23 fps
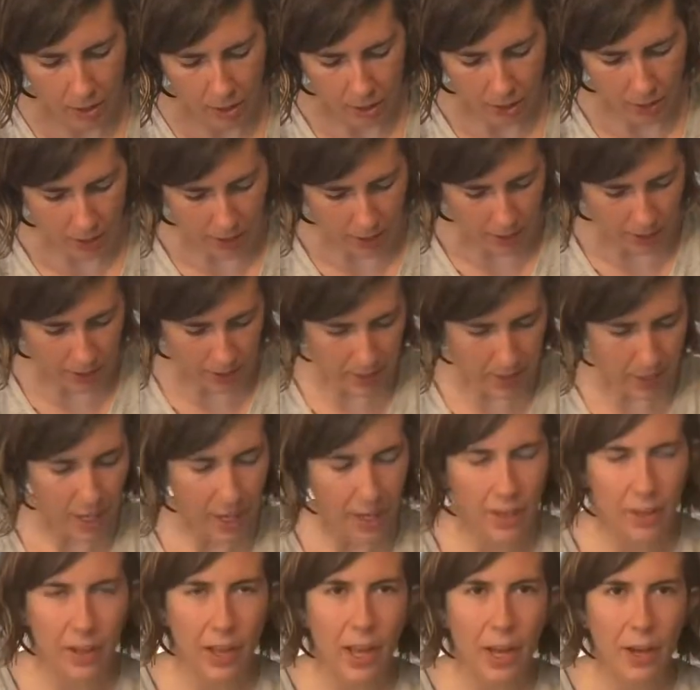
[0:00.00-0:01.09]
can you guys
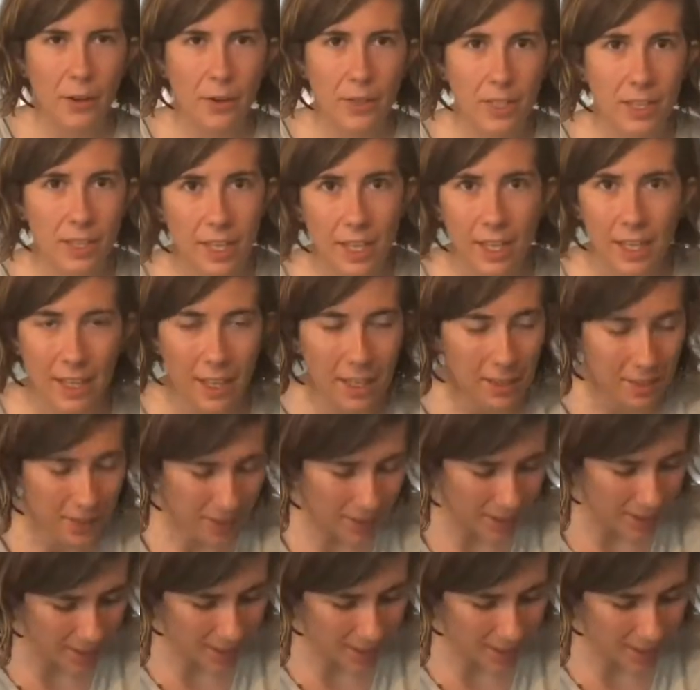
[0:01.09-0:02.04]
tell how excited Elsa